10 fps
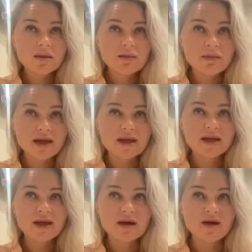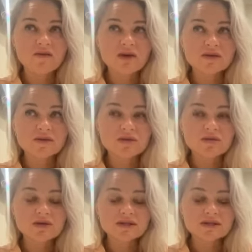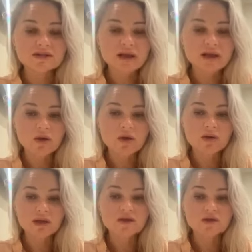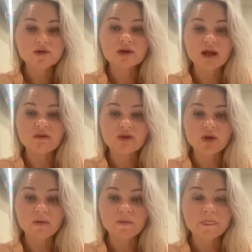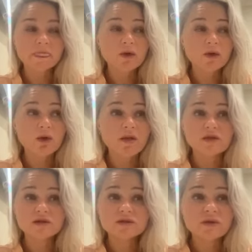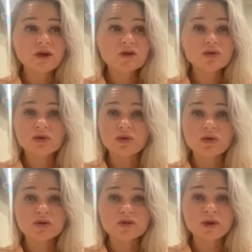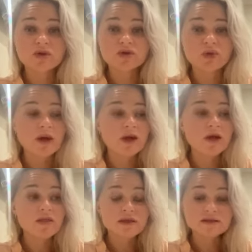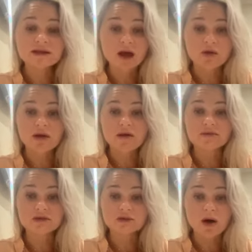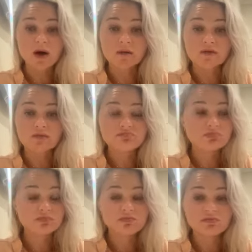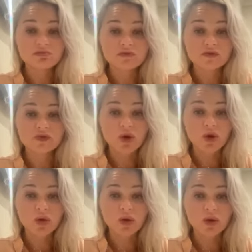making love is one of the most sacred things you could ever do. Whether you're spiritual or non-spiritual, this is how you came to this world. So